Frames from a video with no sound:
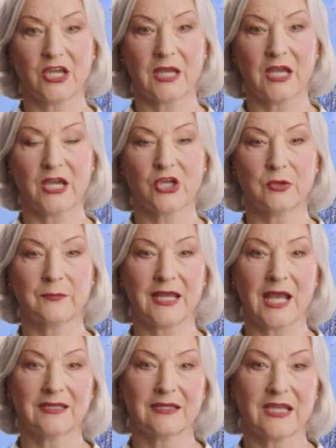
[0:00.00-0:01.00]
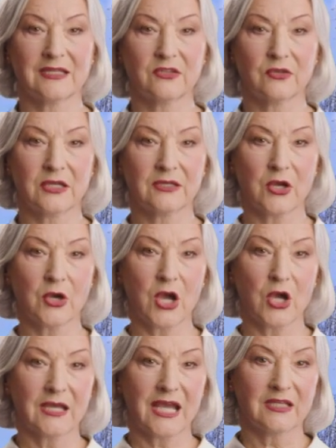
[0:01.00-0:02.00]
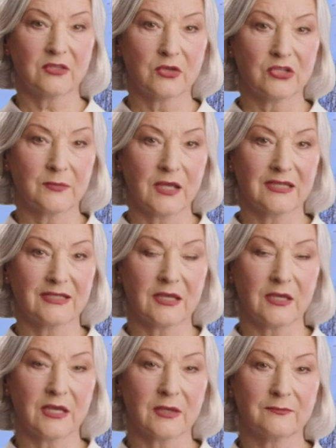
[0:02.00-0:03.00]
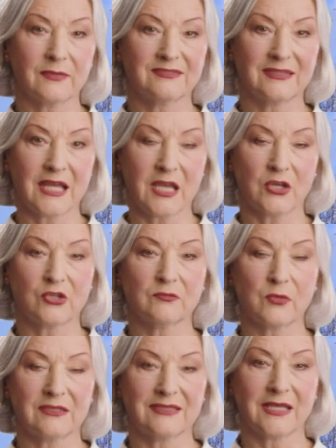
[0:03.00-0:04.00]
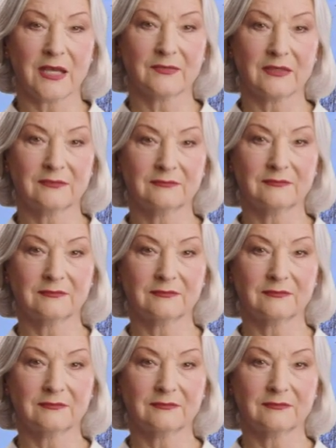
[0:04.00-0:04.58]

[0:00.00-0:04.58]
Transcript: eerie experiences with unexplained whispers, mysterious footsteps,